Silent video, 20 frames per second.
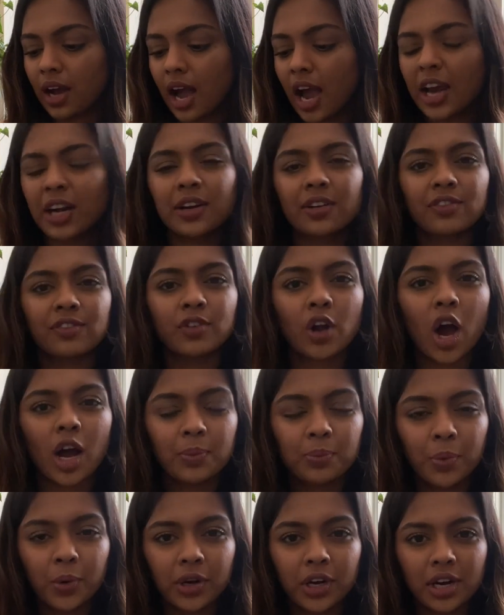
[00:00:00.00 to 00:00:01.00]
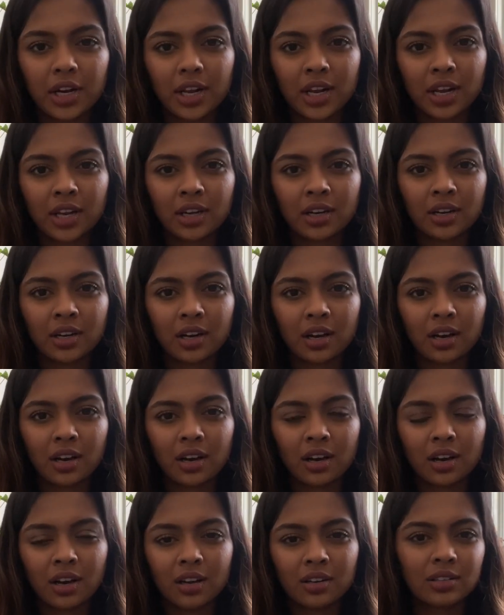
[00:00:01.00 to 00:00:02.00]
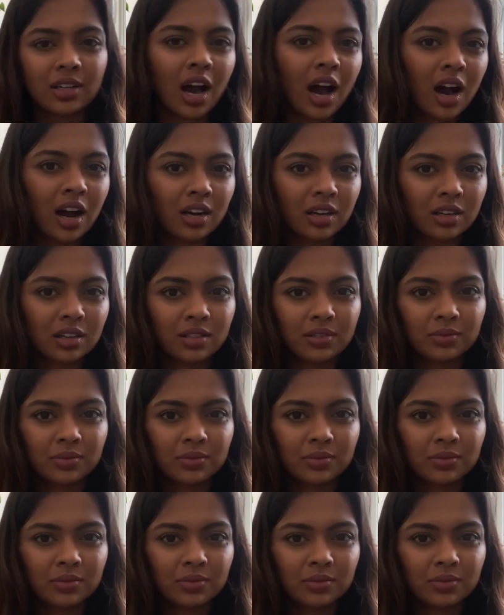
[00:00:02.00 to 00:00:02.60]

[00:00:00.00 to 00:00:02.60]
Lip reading: I've not put it in a dark,